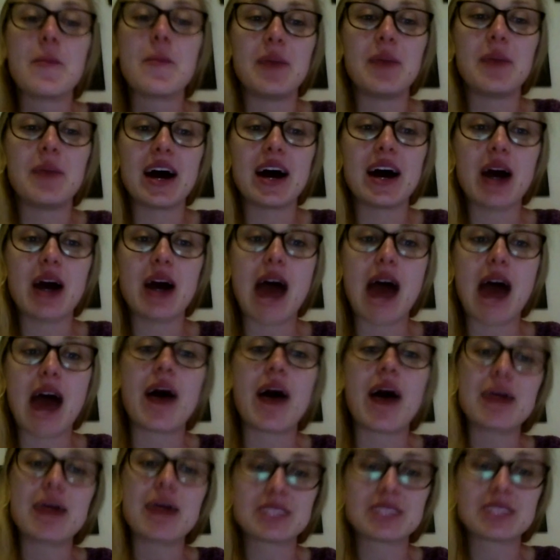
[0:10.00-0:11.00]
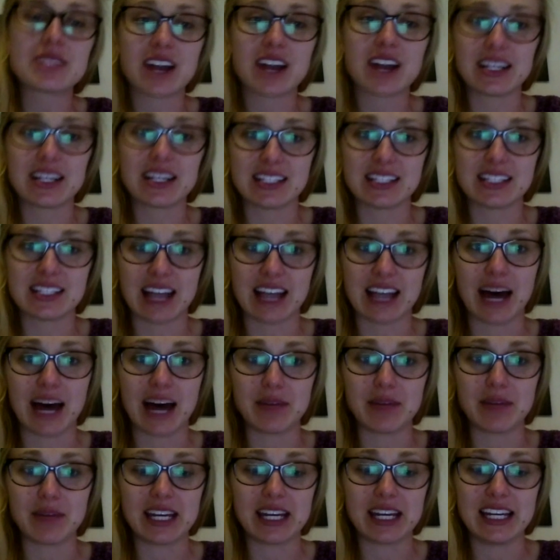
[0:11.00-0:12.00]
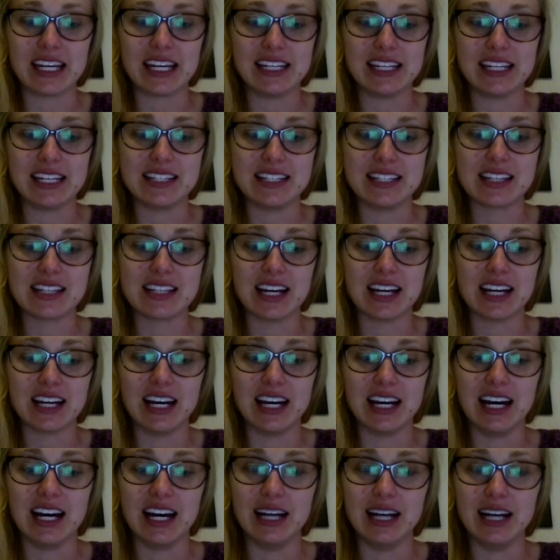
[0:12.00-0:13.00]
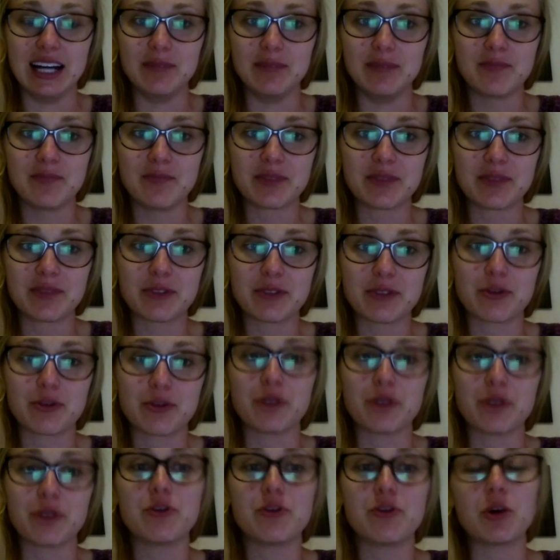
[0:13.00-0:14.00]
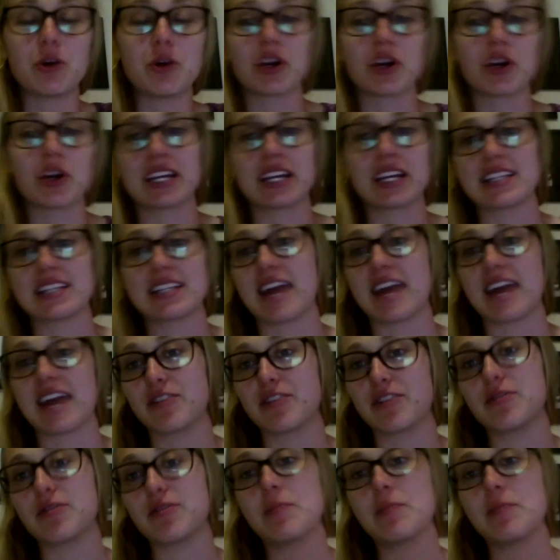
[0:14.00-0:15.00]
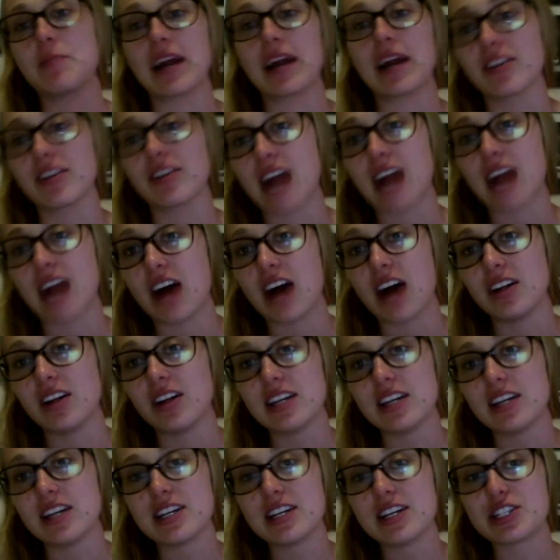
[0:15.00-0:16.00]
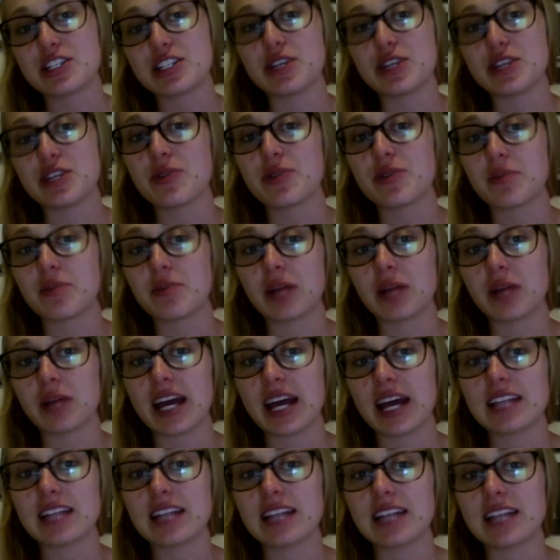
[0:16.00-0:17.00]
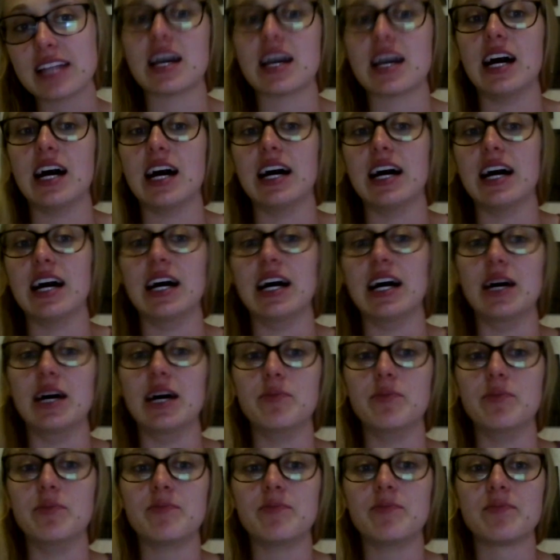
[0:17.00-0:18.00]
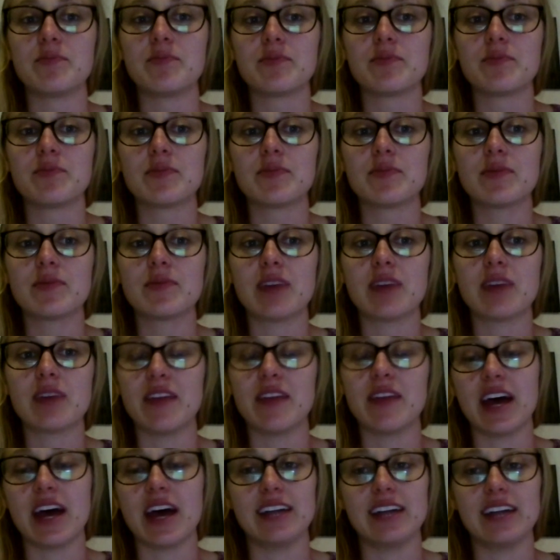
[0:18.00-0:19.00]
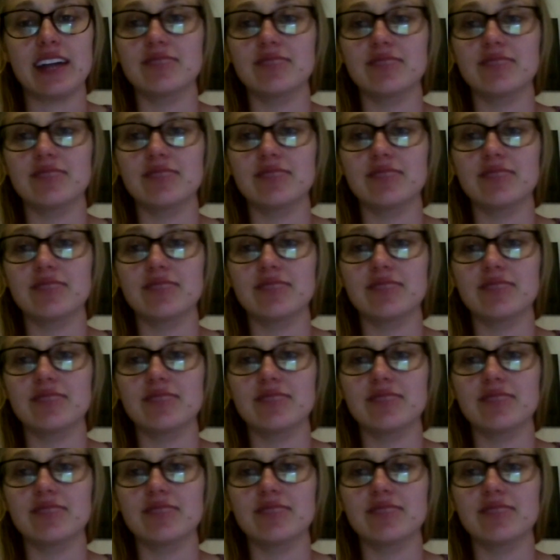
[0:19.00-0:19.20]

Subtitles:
how I was taught to slap is for footwork is have your foot parallel to the plate. And then,